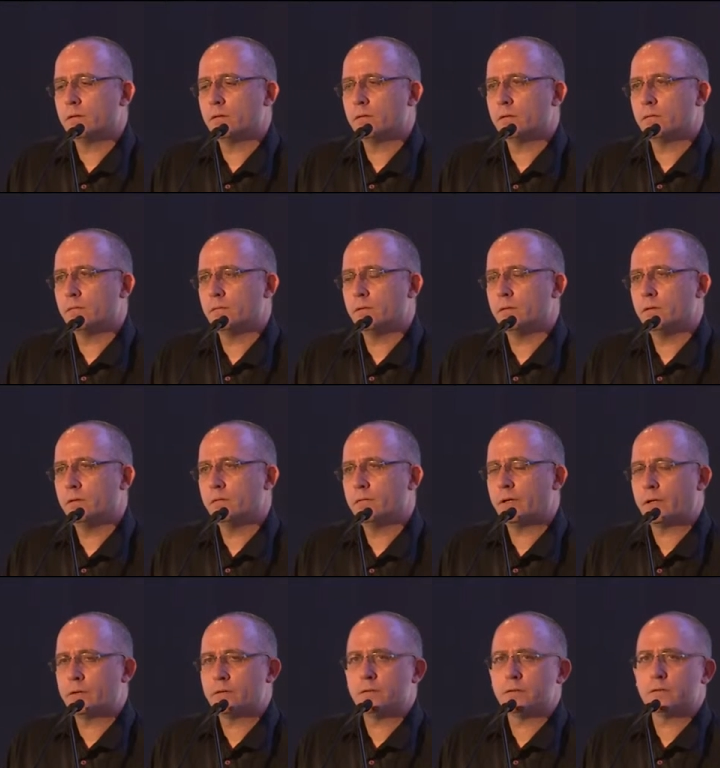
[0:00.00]
when the
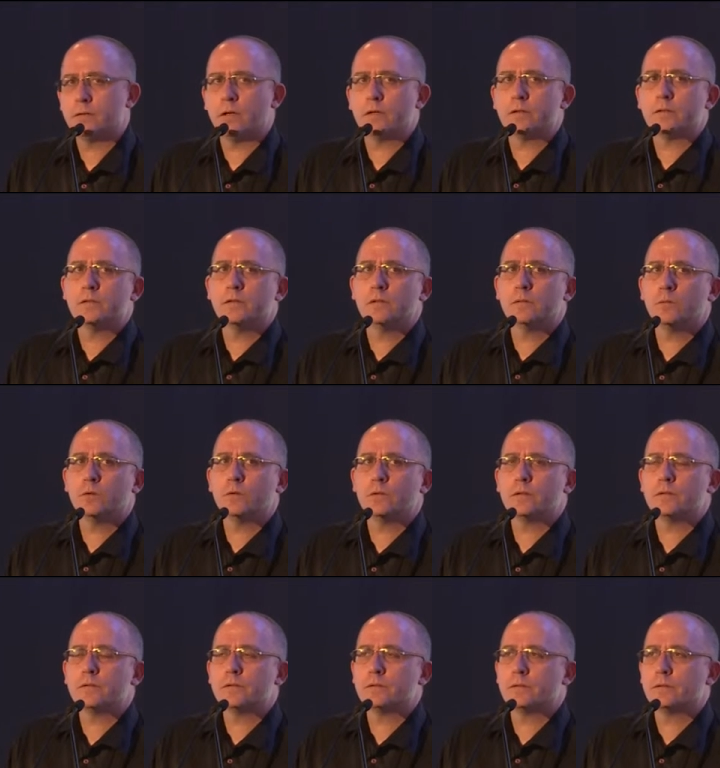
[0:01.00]
factory starts in the
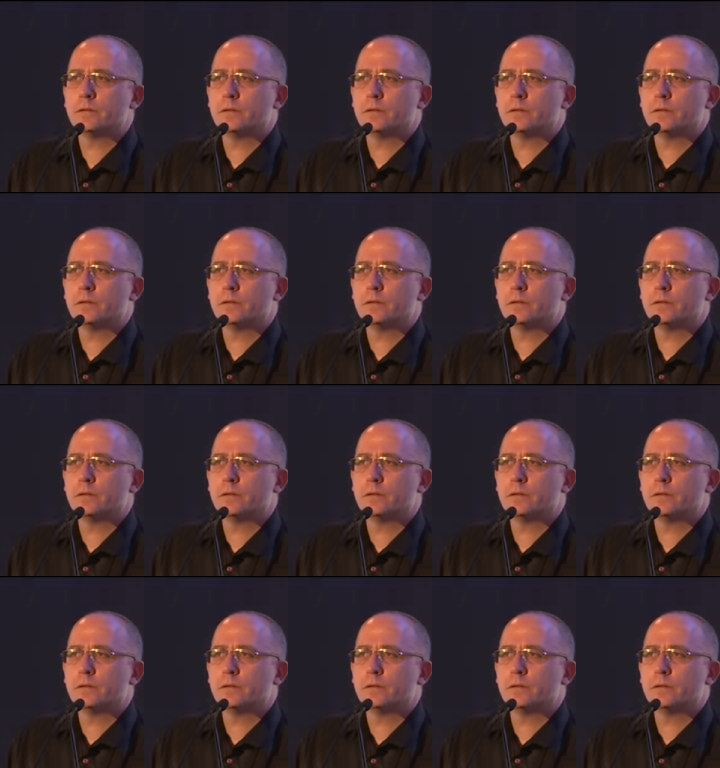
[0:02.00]
mornings.